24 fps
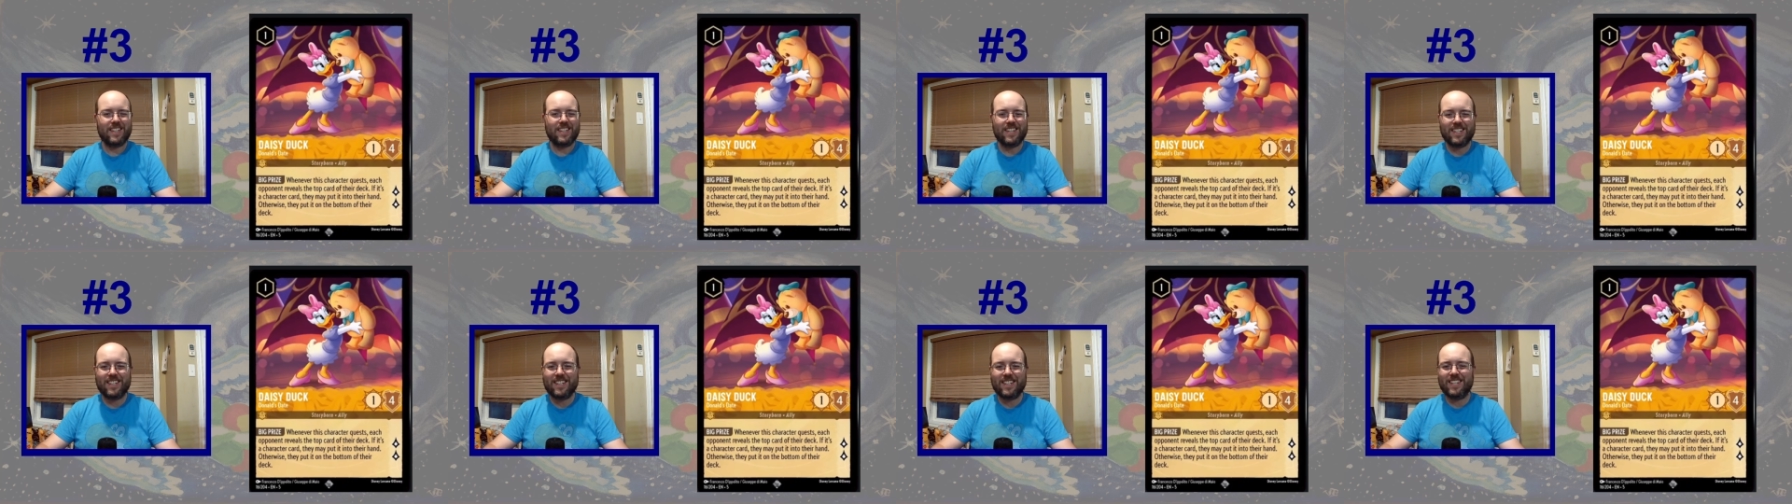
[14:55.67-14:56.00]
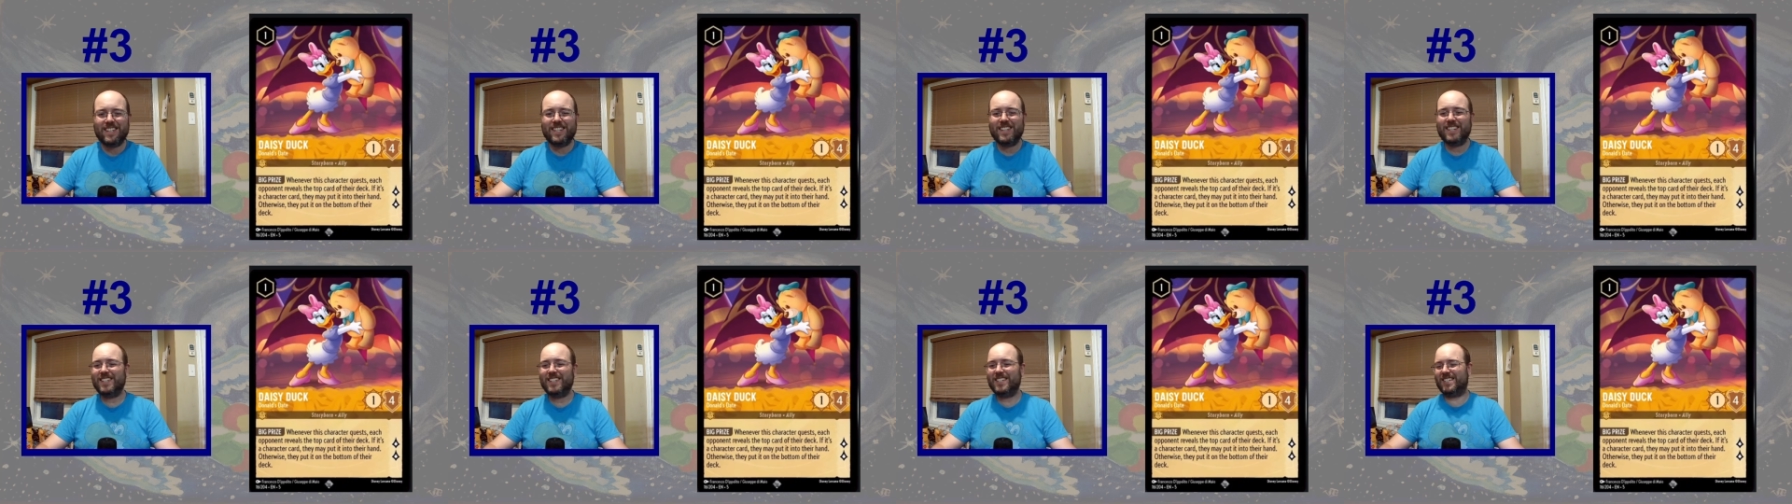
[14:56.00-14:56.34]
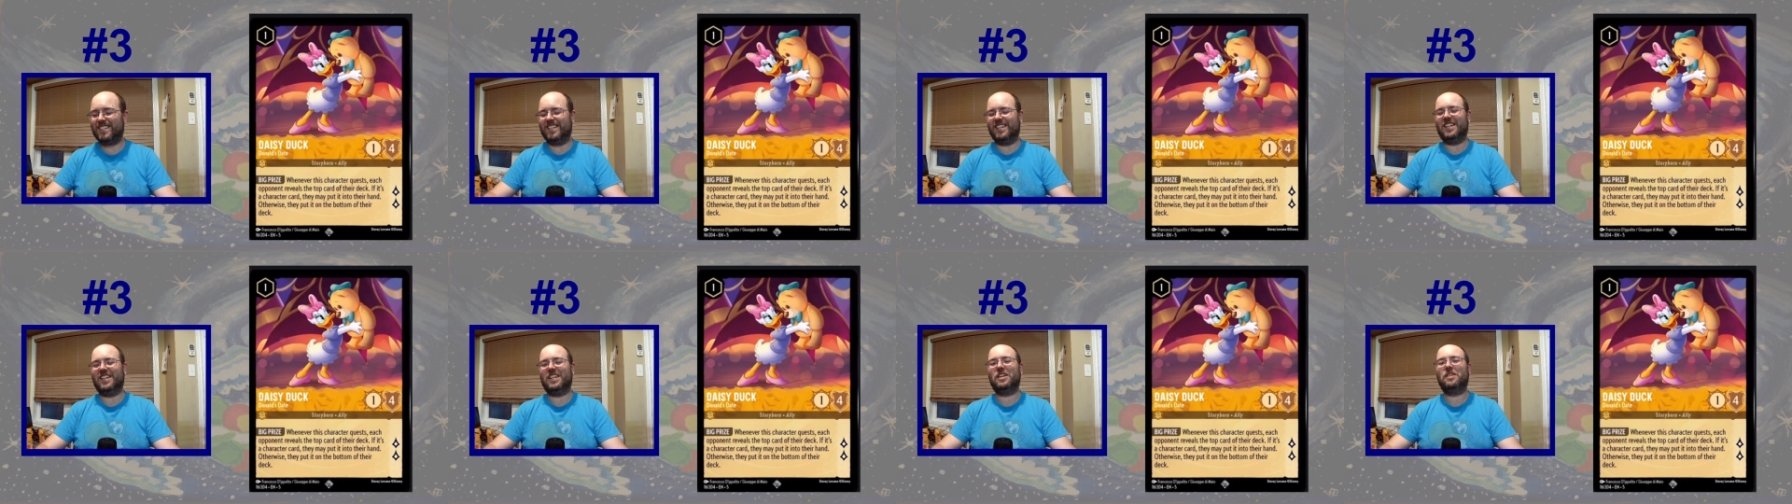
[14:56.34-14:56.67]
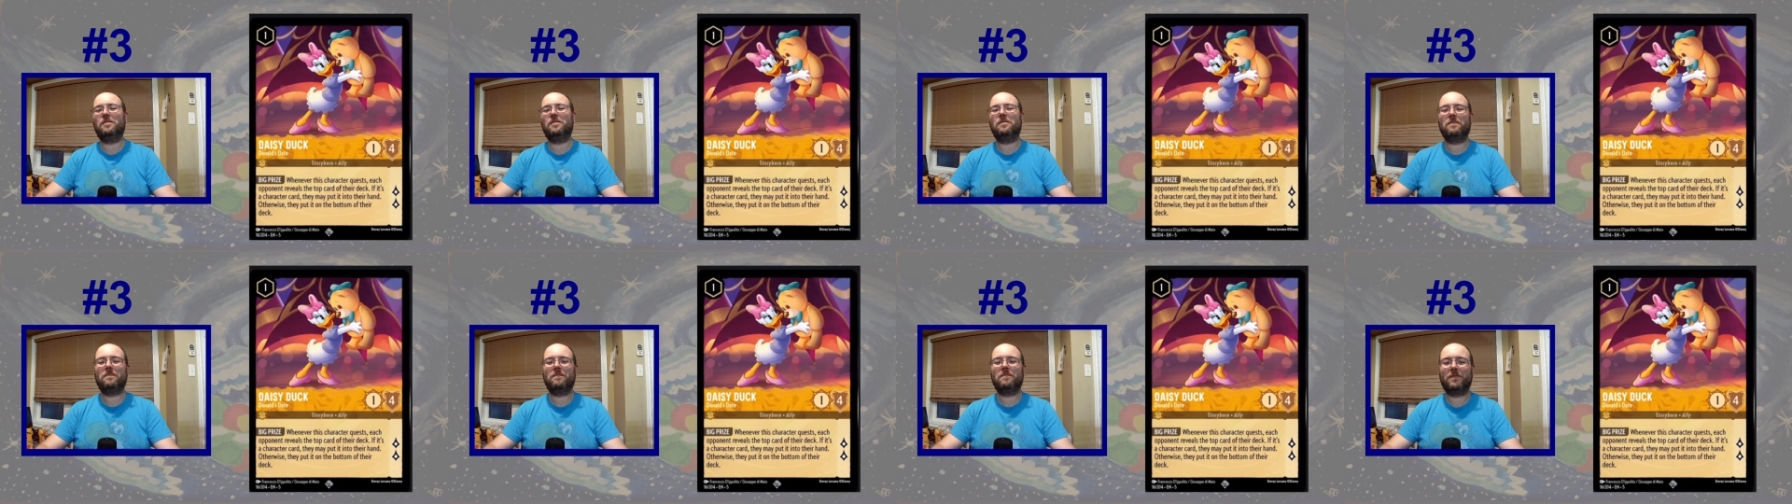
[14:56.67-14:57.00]
easy.
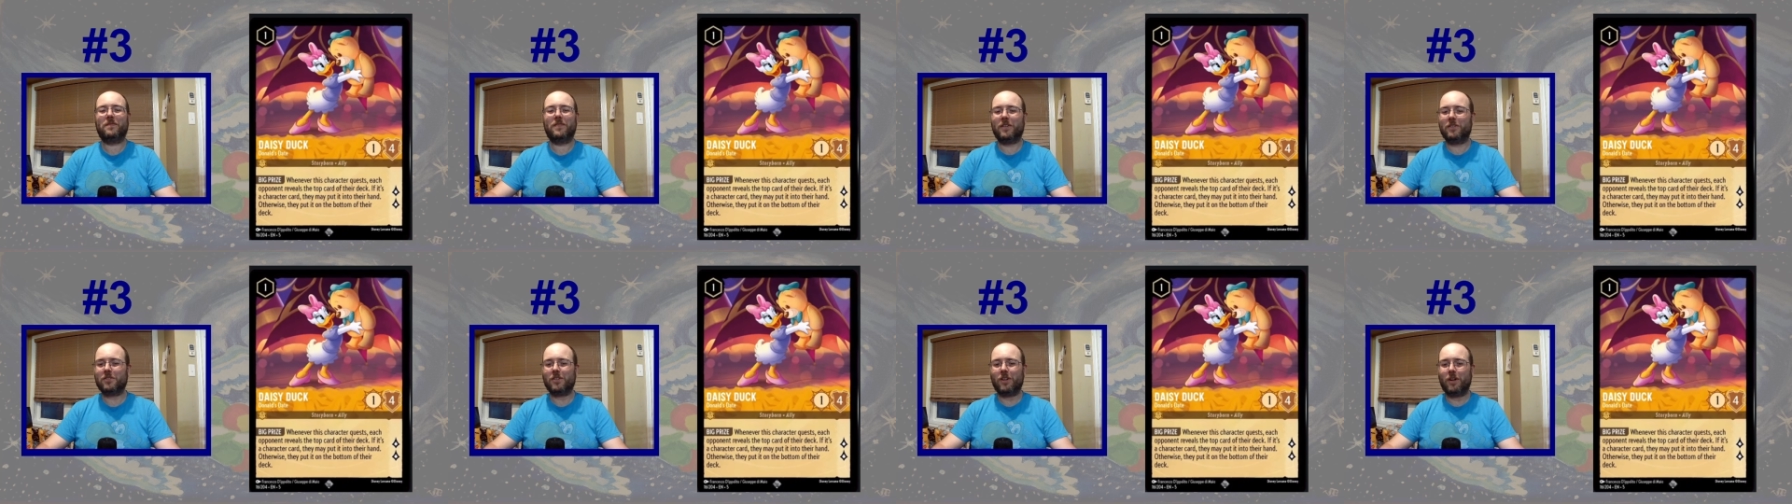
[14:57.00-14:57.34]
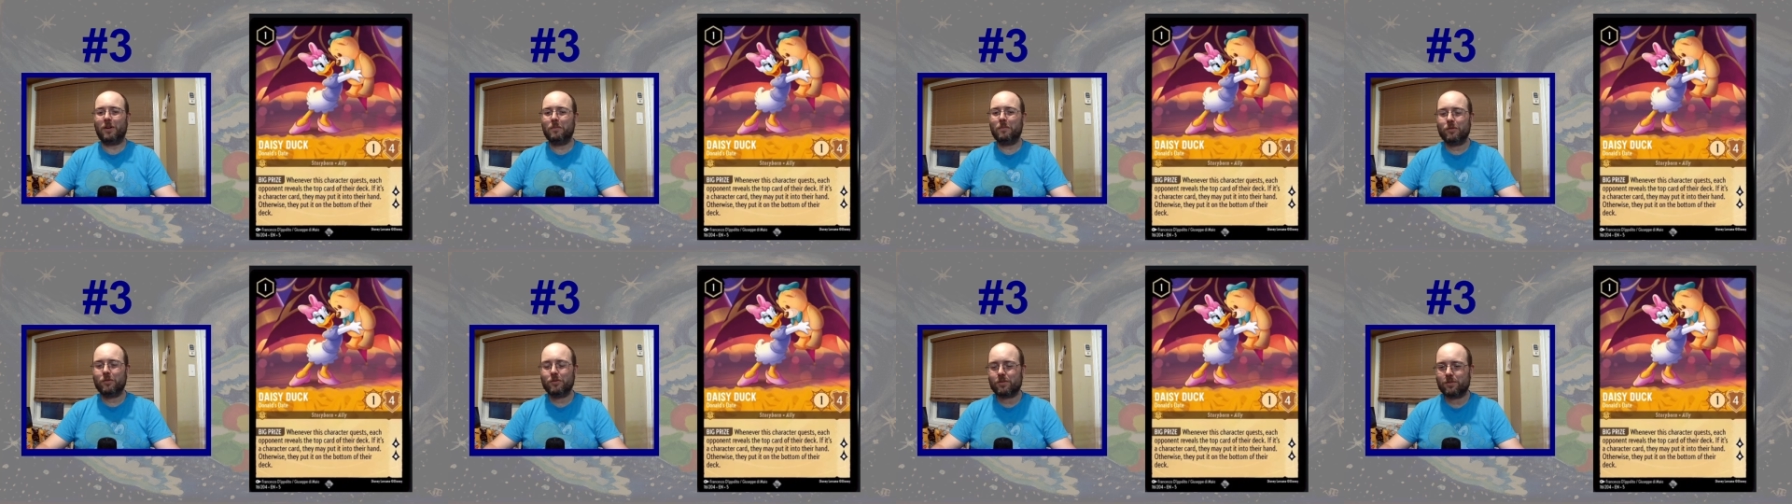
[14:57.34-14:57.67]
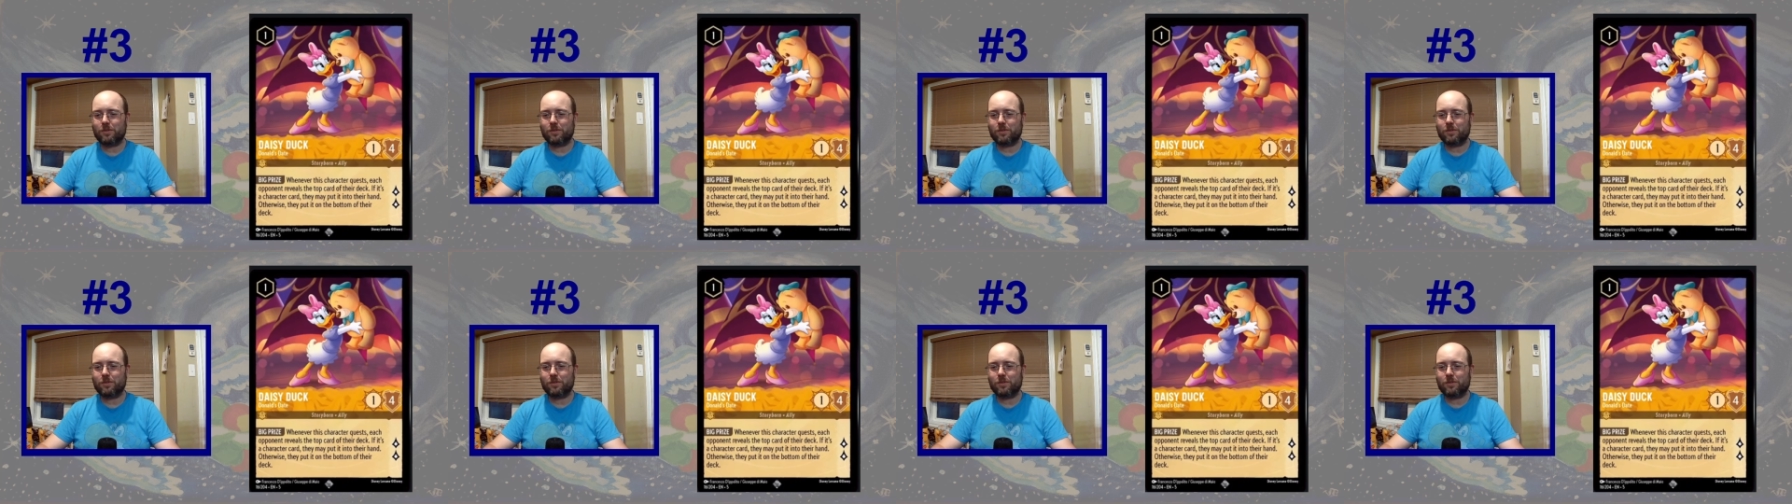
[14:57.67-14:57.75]
There's almost